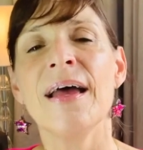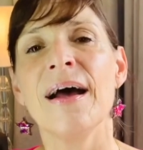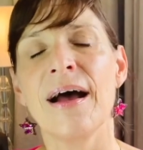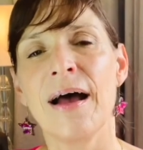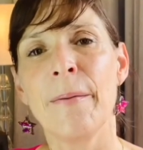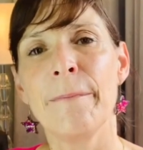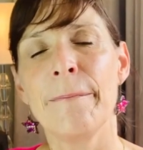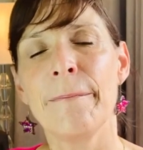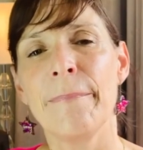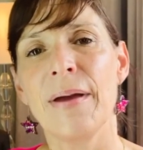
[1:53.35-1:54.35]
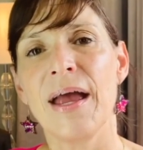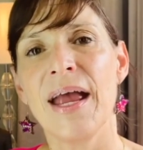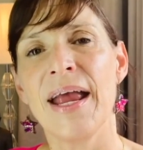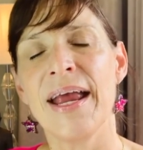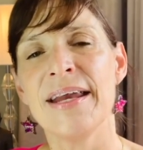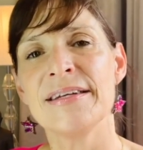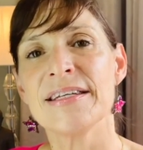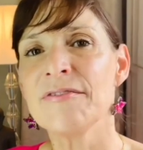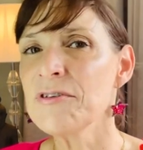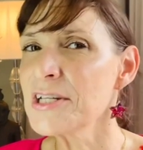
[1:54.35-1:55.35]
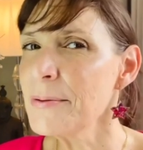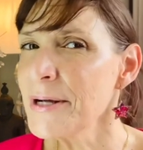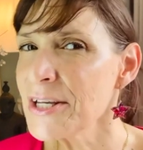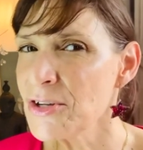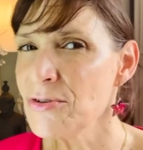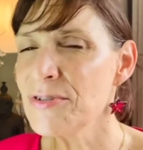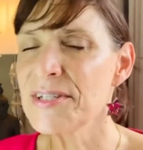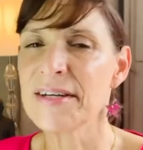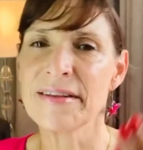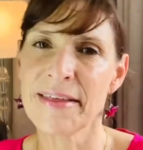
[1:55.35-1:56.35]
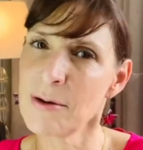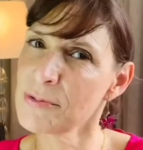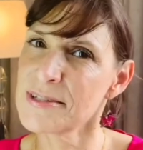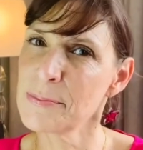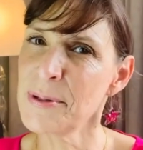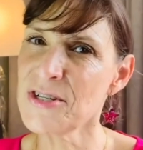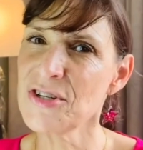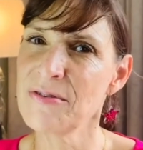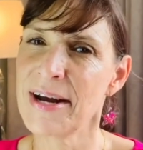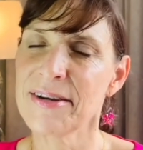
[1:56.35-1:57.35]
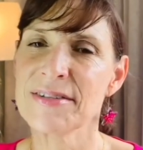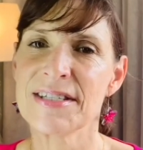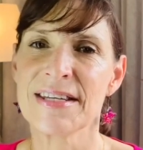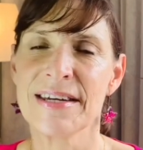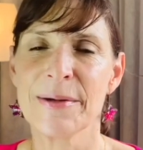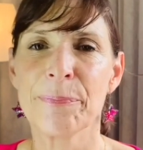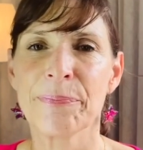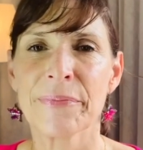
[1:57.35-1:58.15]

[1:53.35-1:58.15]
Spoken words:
And every time I used it, that was the picture I could see.